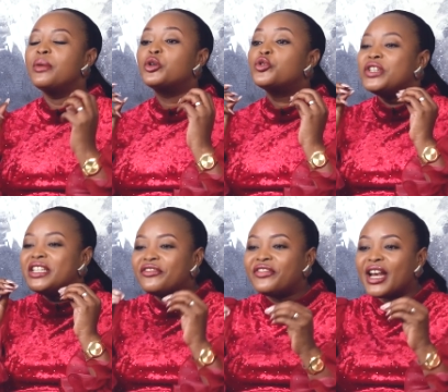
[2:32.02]
able to
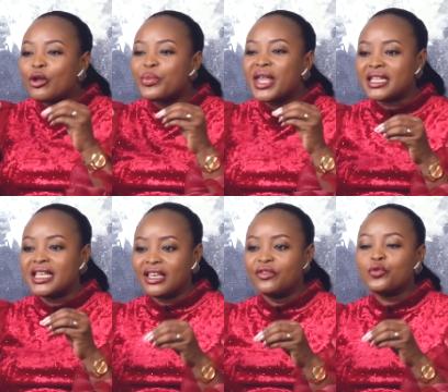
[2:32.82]
develop
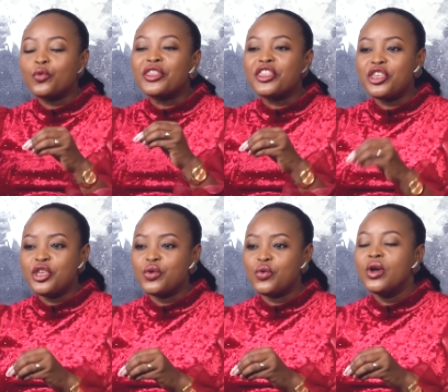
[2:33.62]
that gift with
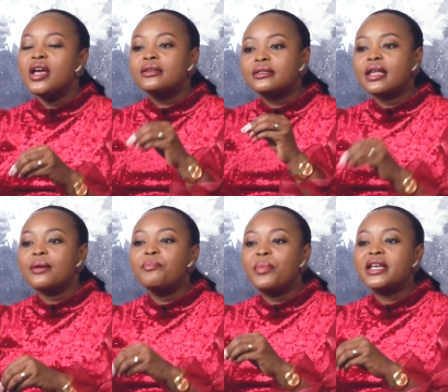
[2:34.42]
you
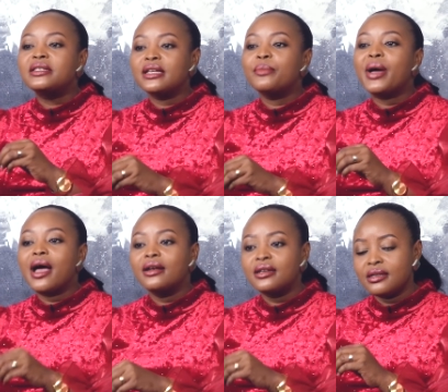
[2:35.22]
step by step,
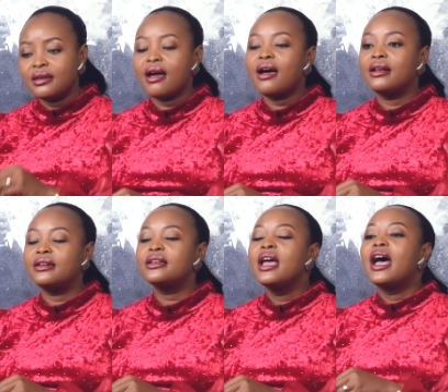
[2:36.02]
hand in
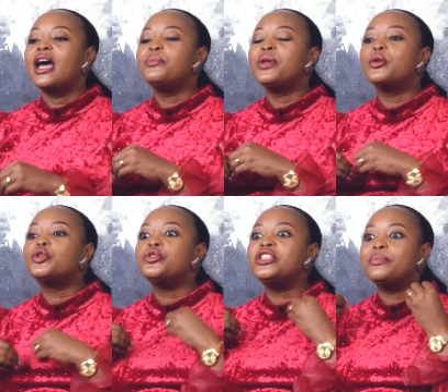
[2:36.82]
hand, and be able
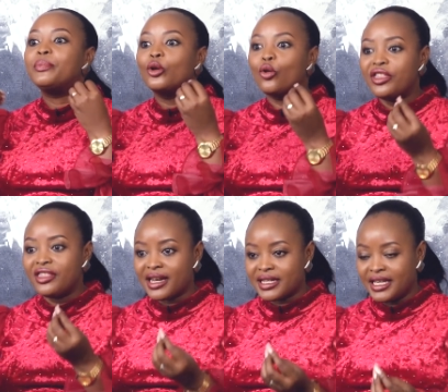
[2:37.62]
to deploy
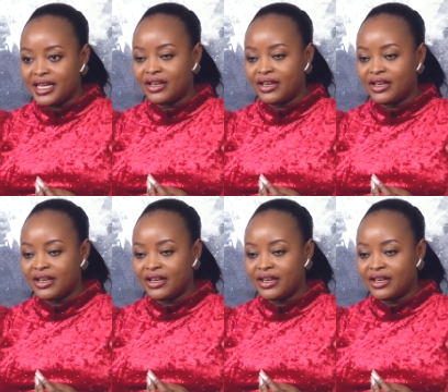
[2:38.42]
that